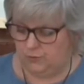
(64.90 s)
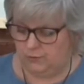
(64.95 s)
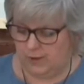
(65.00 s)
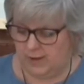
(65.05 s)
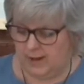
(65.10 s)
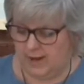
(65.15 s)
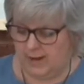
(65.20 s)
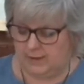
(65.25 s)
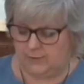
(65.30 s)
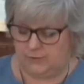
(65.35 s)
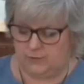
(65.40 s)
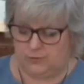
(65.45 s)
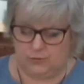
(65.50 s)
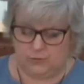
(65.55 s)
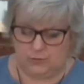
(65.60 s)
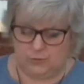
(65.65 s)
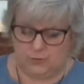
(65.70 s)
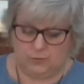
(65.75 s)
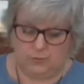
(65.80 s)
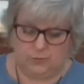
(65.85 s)
relate
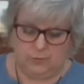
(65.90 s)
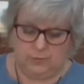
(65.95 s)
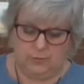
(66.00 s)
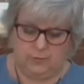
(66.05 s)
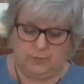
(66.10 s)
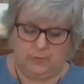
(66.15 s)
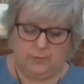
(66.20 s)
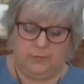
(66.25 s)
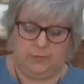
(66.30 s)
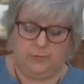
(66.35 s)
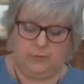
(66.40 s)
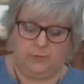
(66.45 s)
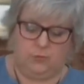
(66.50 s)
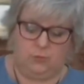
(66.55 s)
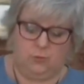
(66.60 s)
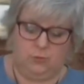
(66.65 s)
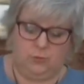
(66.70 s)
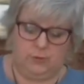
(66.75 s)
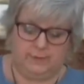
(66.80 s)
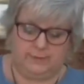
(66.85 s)
to the
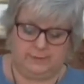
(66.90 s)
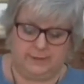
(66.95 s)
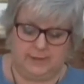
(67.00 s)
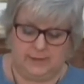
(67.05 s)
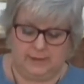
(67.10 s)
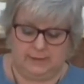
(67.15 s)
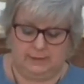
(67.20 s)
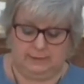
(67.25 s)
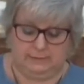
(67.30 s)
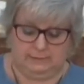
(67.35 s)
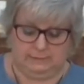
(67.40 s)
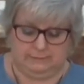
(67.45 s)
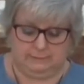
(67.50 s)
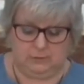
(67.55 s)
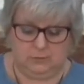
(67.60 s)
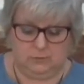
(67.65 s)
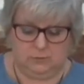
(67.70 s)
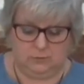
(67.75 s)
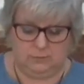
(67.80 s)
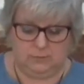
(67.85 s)
taller side
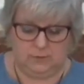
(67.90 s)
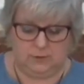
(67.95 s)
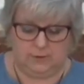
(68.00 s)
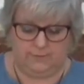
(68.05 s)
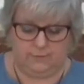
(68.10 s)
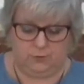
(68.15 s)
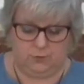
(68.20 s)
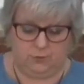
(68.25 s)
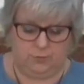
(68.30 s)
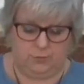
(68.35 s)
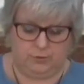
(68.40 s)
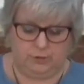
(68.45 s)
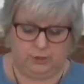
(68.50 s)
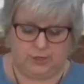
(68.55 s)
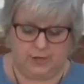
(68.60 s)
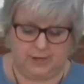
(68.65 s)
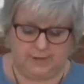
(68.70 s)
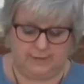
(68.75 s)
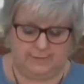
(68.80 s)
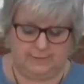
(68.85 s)
of your
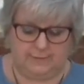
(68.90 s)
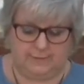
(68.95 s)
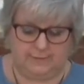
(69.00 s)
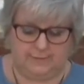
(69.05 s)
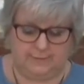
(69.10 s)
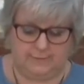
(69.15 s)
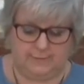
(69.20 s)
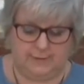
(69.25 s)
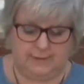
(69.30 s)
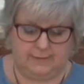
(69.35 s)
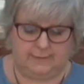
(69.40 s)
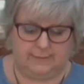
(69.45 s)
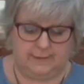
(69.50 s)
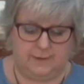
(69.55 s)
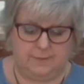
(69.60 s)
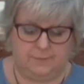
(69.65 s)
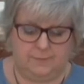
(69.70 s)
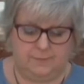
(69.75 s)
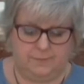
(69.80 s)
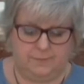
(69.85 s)
project, like so.